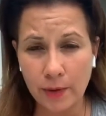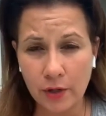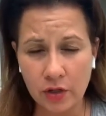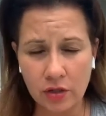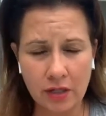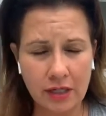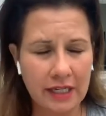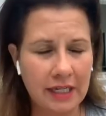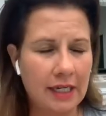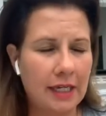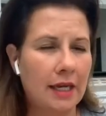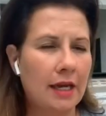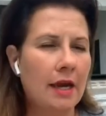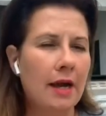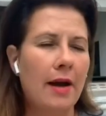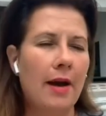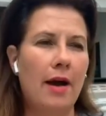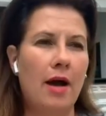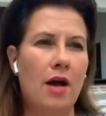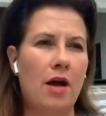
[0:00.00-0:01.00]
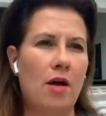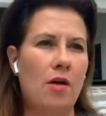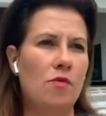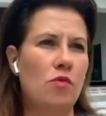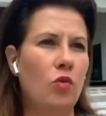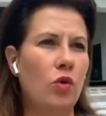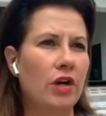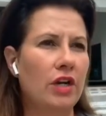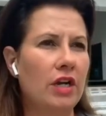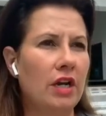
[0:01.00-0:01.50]
early um,
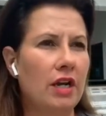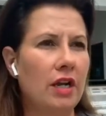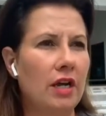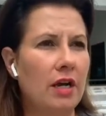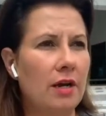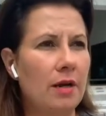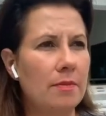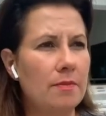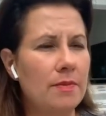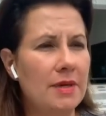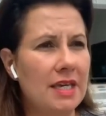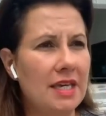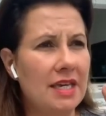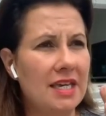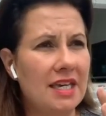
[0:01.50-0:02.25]
we're gonna be